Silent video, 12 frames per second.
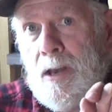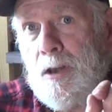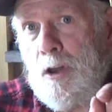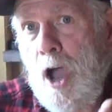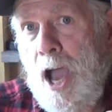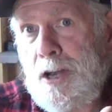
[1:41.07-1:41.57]

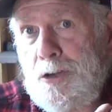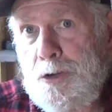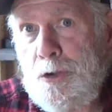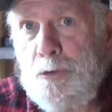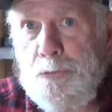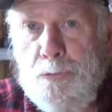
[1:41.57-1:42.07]
not
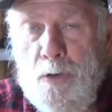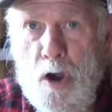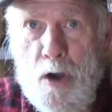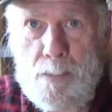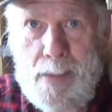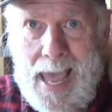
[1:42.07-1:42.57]
too
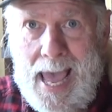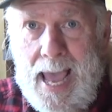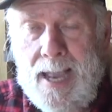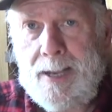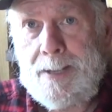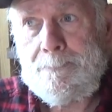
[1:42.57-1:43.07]
far
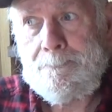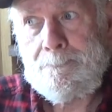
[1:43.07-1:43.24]
back,